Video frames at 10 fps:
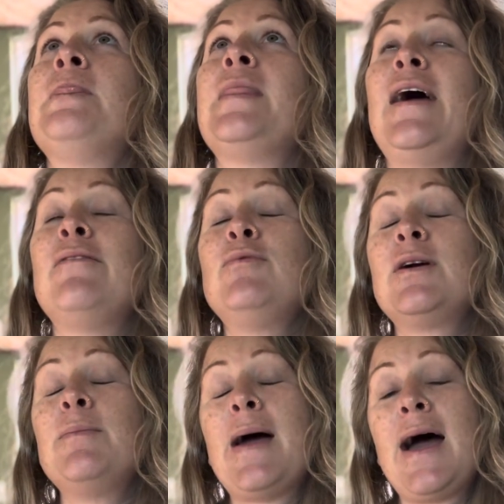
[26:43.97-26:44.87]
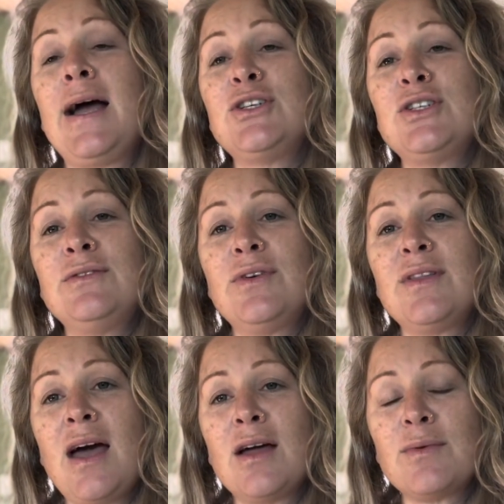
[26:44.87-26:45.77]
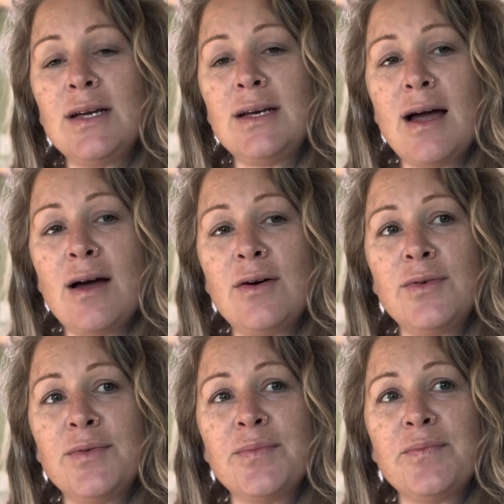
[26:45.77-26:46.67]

I have more compassion for that right now.